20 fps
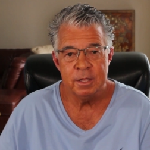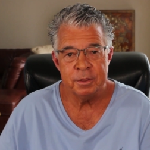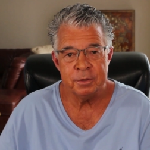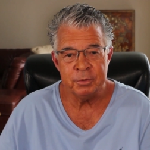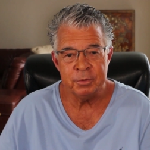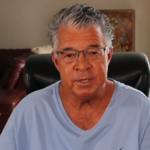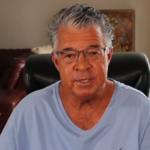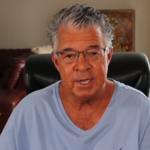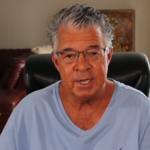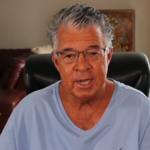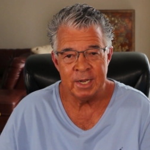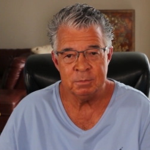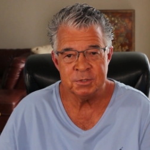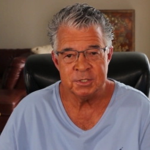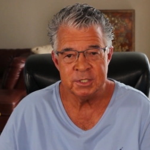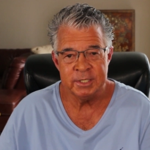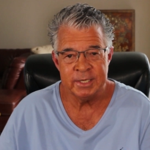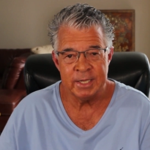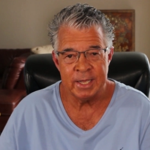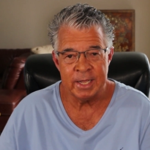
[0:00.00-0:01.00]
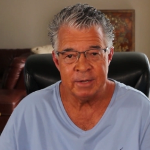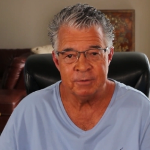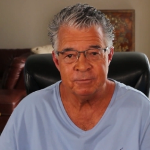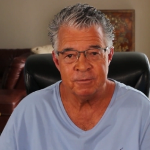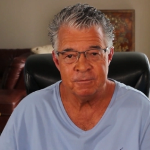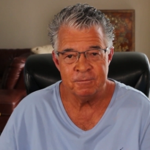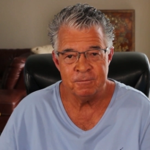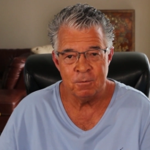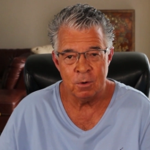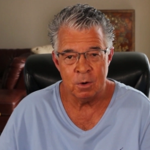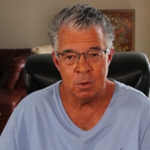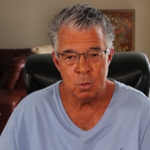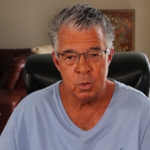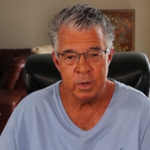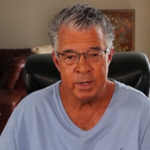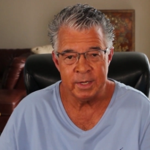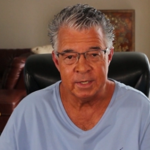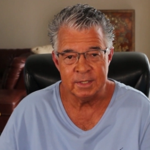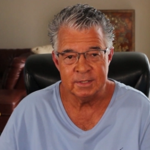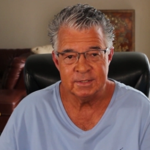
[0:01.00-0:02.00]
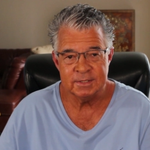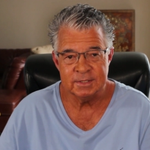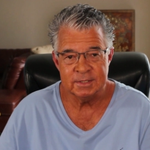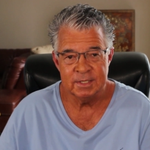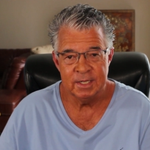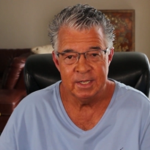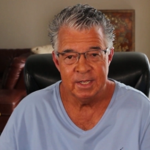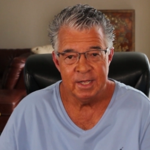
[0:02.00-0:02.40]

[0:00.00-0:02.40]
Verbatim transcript: three times a day for four weeks.